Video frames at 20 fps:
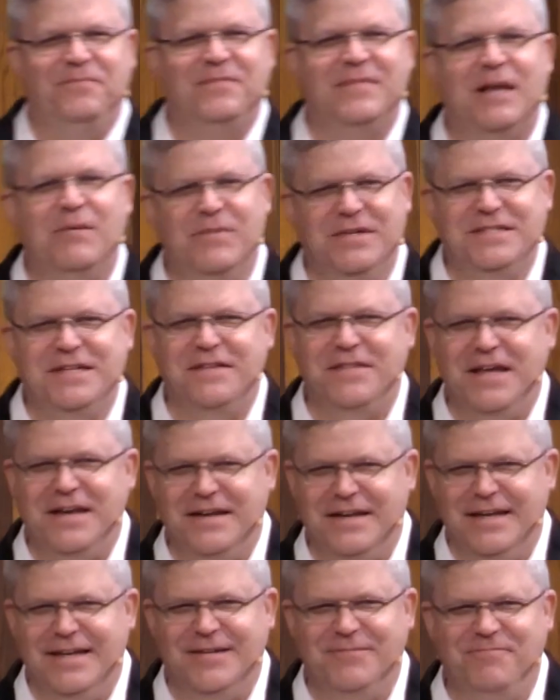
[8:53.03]
I'm going to say that
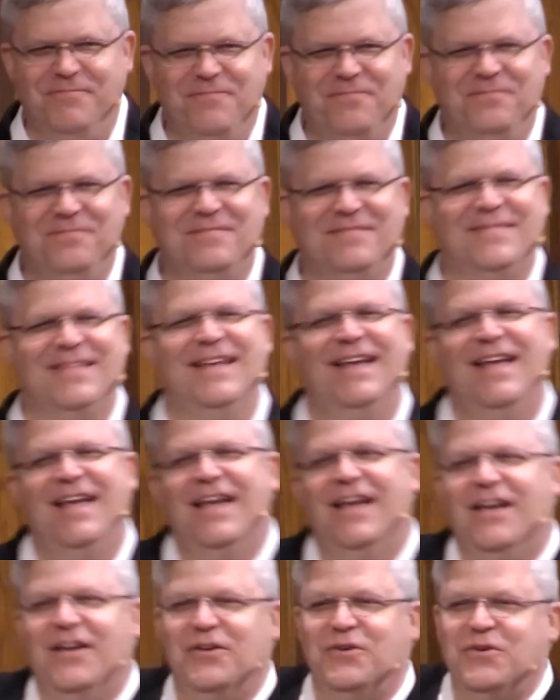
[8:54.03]
again.
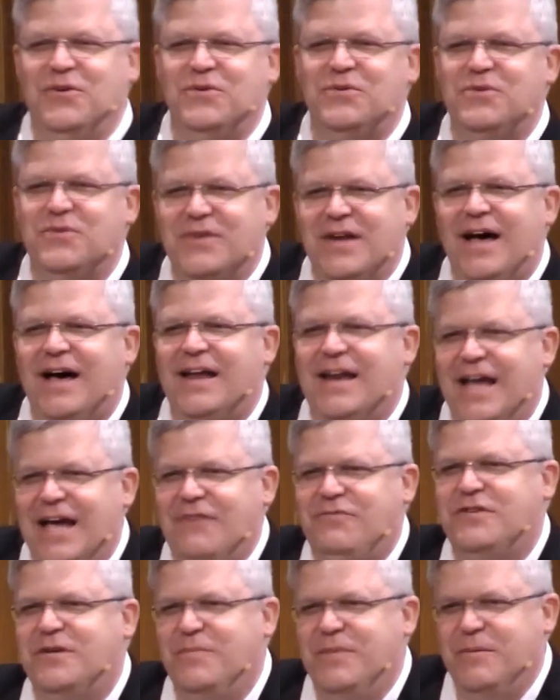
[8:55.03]
You do not
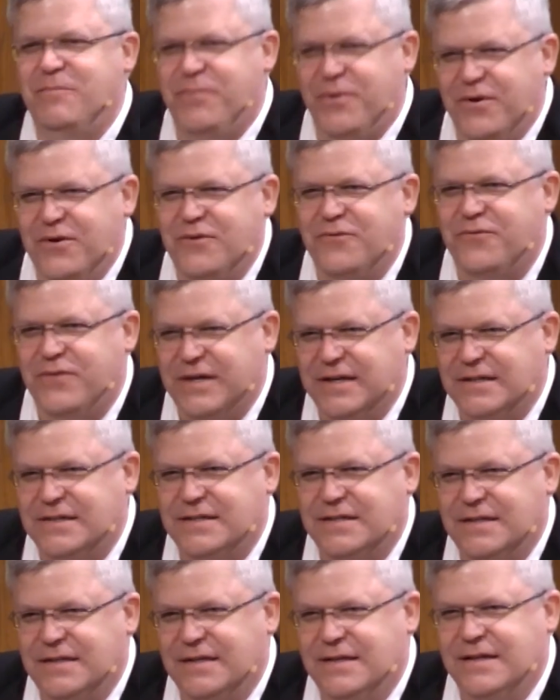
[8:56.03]
have to be
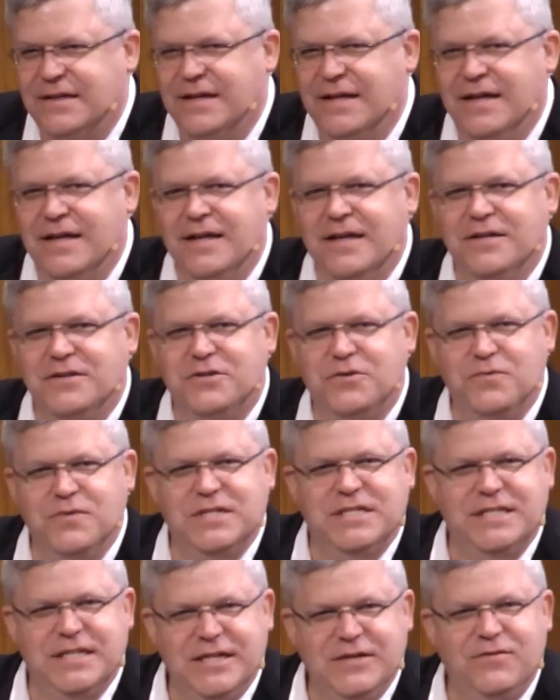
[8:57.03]
perfect to
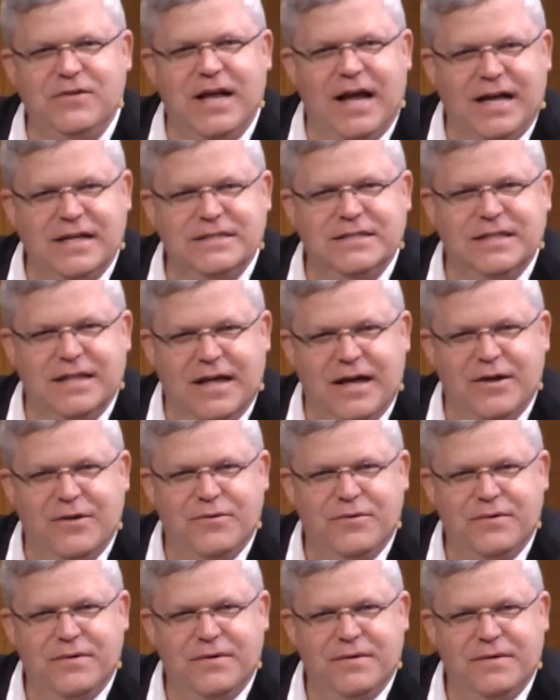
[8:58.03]
receive God's
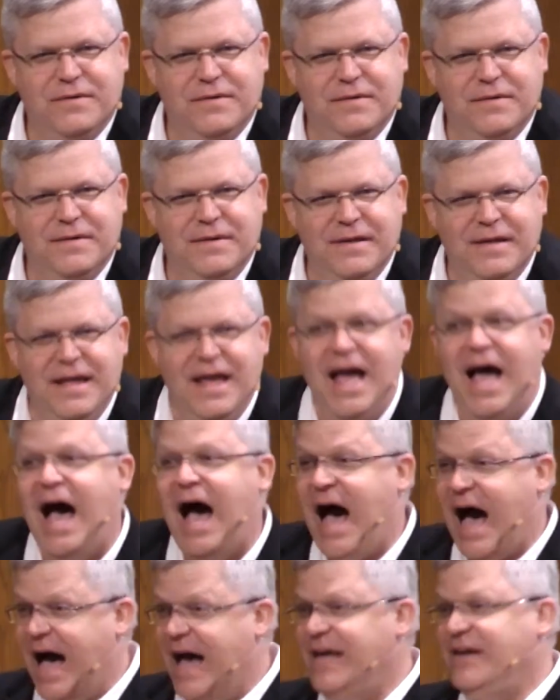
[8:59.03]
love.
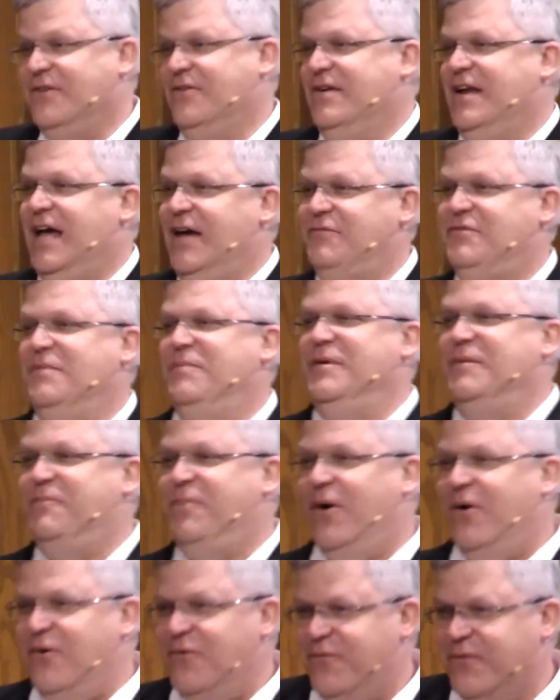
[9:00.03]
I don't have to be
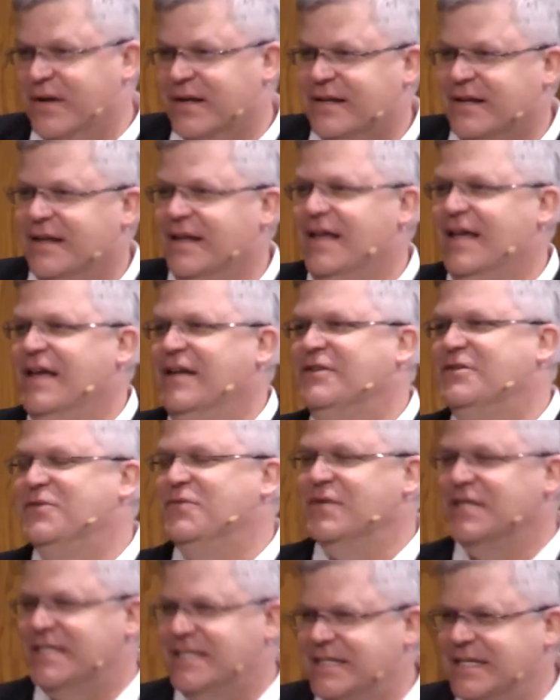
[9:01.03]
perfect to
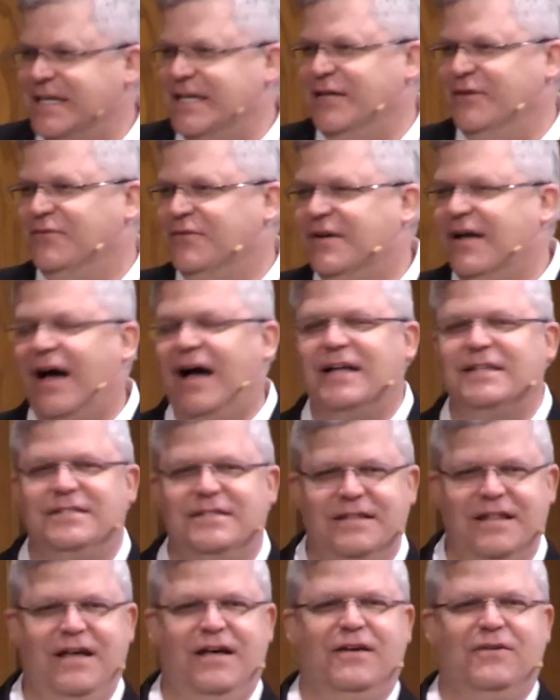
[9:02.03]
receive
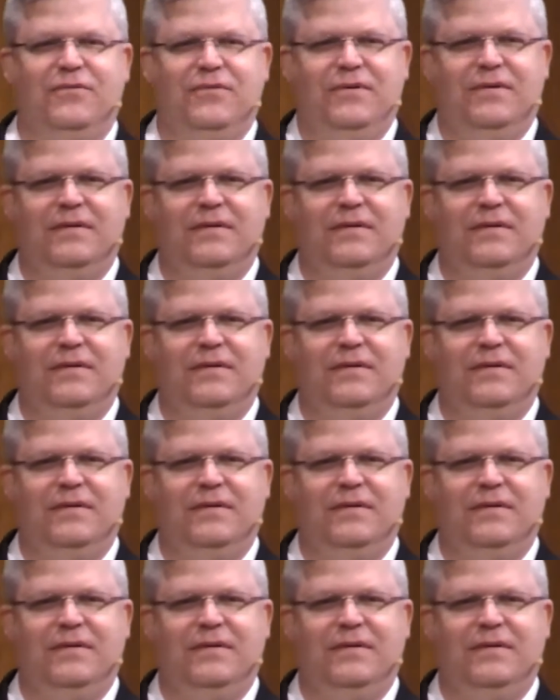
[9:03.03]
God's love.